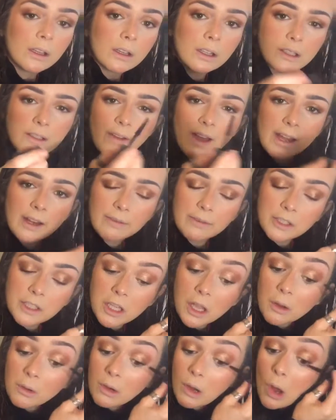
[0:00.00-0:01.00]
because I've had it for
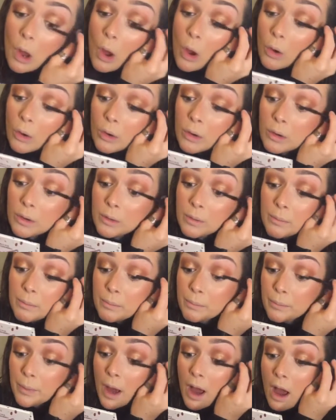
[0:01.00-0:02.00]
so long.
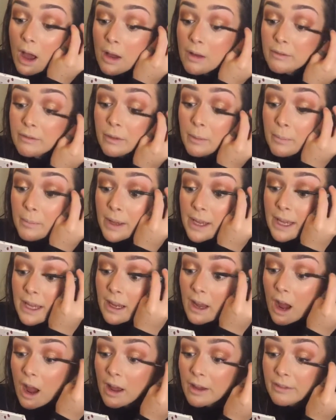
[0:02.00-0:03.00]
But for
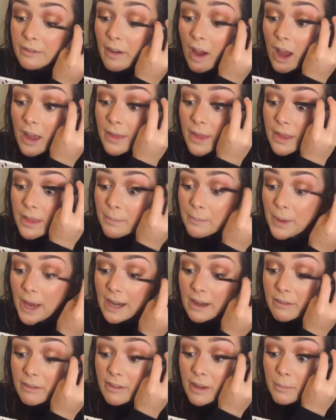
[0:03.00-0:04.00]
me, I find that the
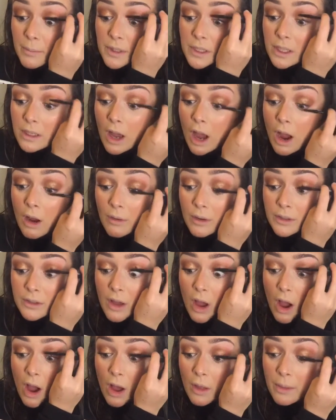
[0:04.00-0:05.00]
Benefit mascaras
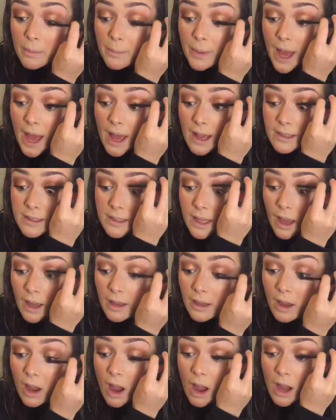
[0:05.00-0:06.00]
are the best. Like,